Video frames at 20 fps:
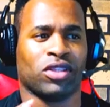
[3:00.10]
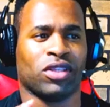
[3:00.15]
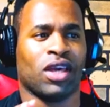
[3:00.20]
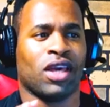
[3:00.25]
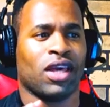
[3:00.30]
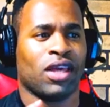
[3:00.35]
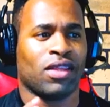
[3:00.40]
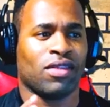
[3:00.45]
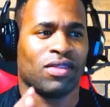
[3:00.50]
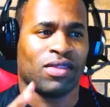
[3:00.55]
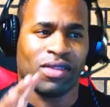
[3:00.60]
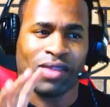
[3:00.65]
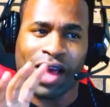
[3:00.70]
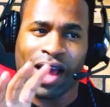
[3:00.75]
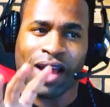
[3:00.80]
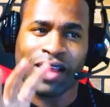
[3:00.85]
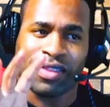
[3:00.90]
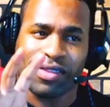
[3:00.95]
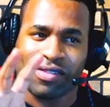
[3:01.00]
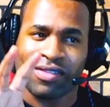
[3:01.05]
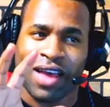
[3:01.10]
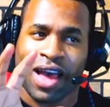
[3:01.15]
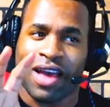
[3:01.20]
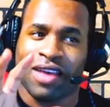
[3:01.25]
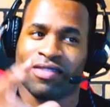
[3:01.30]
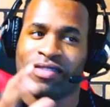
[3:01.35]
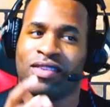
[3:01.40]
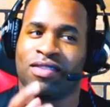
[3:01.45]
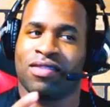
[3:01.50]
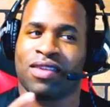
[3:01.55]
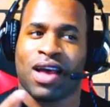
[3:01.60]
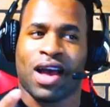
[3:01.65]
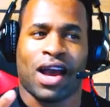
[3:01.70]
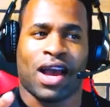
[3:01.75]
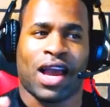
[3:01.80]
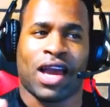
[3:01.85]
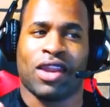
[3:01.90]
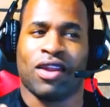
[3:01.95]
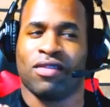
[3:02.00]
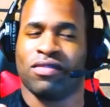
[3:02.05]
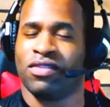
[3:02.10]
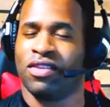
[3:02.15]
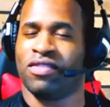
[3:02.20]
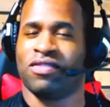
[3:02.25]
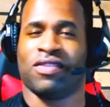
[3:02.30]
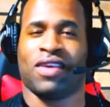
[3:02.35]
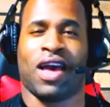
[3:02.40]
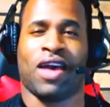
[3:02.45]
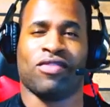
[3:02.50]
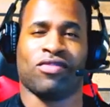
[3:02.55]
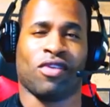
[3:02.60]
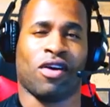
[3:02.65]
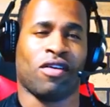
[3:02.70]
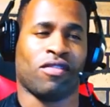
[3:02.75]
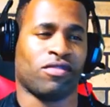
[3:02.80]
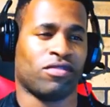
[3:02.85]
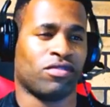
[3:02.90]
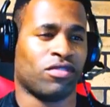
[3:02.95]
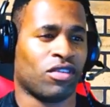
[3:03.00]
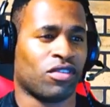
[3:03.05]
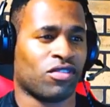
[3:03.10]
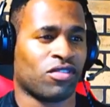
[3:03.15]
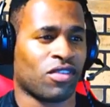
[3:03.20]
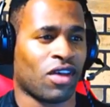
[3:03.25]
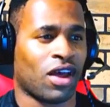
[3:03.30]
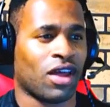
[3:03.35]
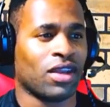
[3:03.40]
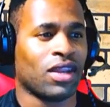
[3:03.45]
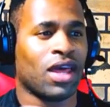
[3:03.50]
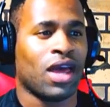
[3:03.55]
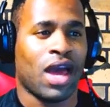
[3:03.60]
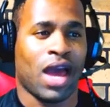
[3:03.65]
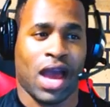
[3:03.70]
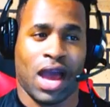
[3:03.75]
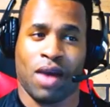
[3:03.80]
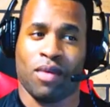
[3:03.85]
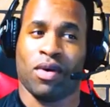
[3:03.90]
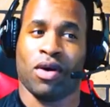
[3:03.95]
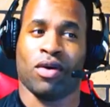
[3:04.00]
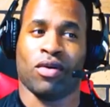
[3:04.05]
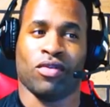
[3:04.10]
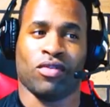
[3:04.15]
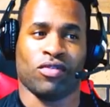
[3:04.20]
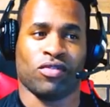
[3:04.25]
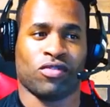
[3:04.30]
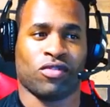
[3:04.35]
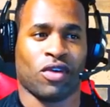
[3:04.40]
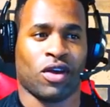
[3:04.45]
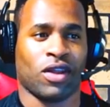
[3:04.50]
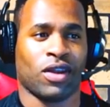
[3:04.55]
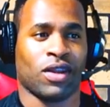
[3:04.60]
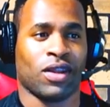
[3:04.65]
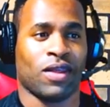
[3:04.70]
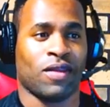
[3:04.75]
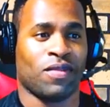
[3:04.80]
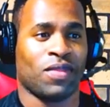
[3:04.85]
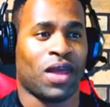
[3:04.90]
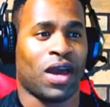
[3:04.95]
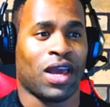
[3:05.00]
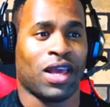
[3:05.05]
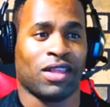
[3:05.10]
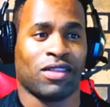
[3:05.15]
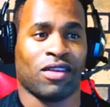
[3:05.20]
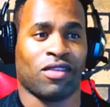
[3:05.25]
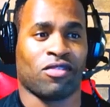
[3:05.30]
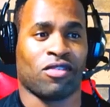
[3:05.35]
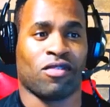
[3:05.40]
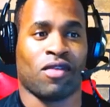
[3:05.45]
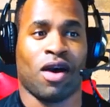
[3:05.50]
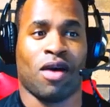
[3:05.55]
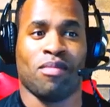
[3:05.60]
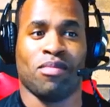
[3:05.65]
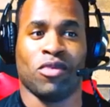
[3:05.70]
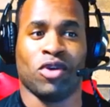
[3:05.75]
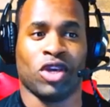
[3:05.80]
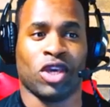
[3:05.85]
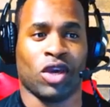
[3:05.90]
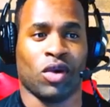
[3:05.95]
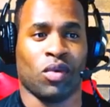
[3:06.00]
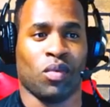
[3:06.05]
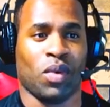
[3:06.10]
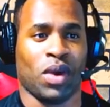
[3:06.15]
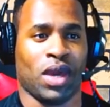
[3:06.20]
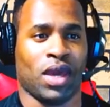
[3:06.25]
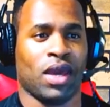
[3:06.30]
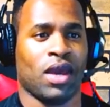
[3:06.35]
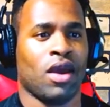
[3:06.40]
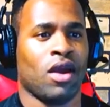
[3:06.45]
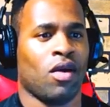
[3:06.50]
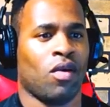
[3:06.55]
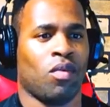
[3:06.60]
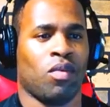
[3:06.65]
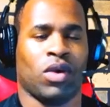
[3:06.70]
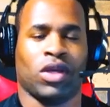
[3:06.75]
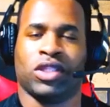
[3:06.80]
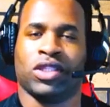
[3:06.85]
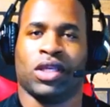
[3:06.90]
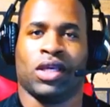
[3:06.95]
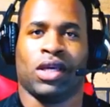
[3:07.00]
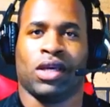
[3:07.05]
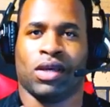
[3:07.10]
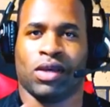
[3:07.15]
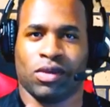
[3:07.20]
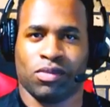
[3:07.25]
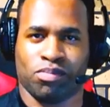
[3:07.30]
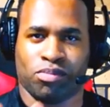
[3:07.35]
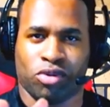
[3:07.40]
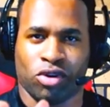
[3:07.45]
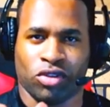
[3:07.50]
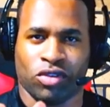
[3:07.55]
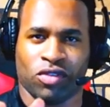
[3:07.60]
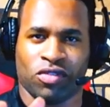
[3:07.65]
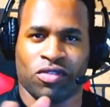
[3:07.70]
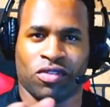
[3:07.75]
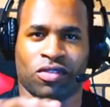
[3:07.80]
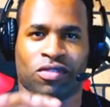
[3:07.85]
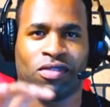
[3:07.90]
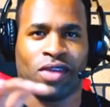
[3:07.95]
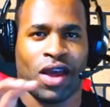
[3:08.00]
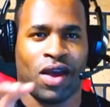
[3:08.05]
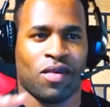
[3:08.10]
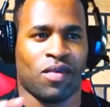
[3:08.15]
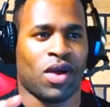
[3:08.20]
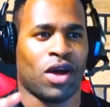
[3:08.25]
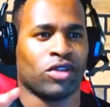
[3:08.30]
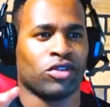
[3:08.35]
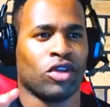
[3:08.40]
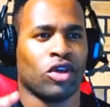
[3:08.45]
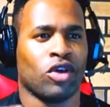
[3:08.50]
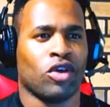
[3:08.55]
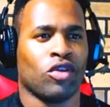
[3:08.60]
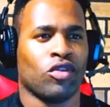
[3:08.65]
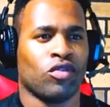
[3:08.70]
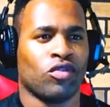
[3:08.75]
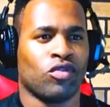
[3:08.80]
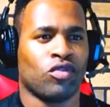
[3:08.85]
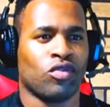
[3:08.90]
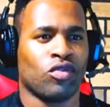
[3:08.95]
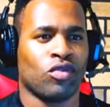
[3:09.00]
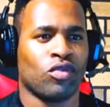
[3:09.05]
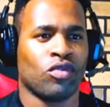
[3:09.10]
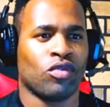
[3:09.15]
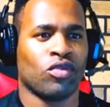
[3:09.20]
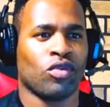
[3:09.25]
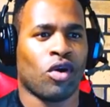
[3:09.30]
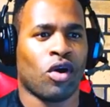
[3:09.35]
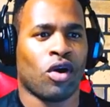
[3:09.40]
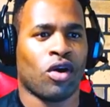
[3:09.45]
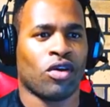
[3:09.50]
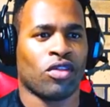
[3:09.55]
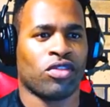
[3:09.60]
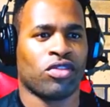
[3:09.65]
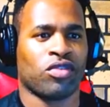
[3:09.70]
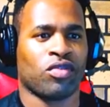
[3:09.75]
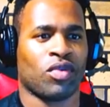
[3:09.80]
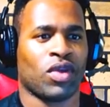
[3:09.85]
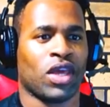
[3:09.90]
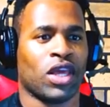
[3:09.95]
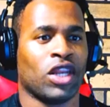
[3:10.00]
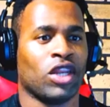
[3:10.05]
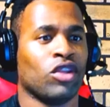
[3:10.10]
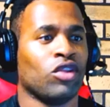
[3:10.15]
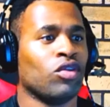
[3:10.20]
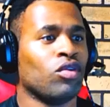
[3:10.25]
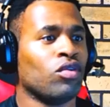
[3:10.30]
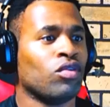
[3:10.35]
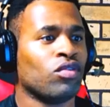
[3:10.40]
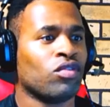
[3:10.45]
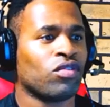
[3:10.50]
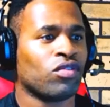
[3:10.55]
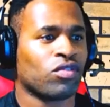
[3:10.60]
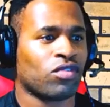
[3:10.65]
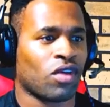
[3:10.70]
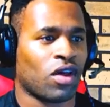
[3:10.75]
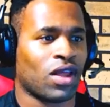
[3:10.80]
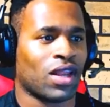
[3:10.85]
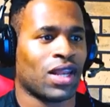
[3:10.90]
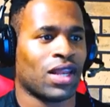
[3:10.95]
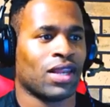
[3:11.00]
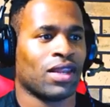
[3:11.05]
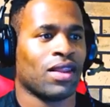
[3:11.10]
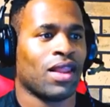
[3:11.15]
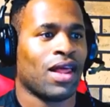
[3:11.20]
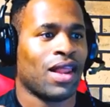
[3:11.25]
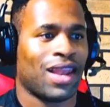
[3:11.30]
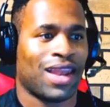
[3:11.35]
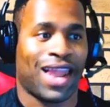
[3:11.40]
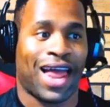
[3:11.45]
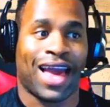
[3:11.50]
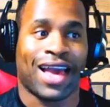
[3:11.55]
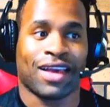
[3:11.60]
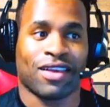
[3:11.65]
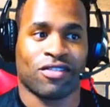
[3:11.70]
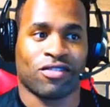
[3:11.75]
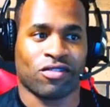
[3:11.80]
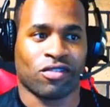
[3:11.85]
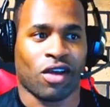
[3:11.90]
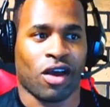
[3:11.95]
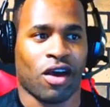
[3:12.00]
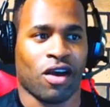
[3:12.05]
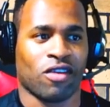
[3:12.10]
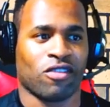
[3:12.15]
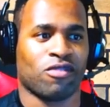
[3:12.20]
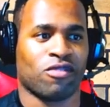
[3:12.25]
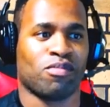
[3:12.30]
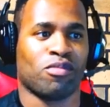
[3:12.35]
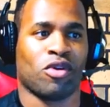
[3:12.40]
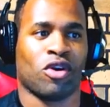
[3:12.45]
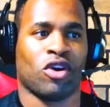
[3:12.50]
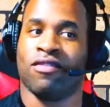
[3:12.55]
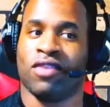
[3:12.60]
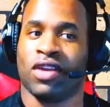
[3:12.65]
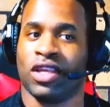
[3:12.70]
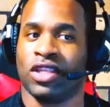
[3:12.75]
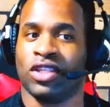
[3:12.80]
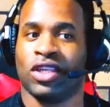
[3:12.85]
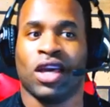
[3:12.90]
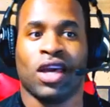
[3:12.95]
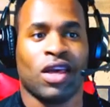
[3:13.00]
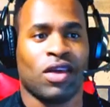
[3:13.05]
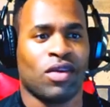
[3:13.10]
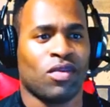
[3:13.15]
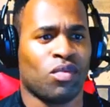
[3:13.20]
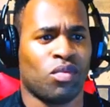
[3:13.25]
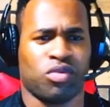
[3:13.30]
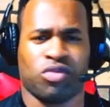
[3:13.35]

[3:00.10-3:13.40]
much sizes are kind of the size of the sun, our own sun. Now, in terms of our Milky Way, which produces around 2 or 3 new sun-like stars per year.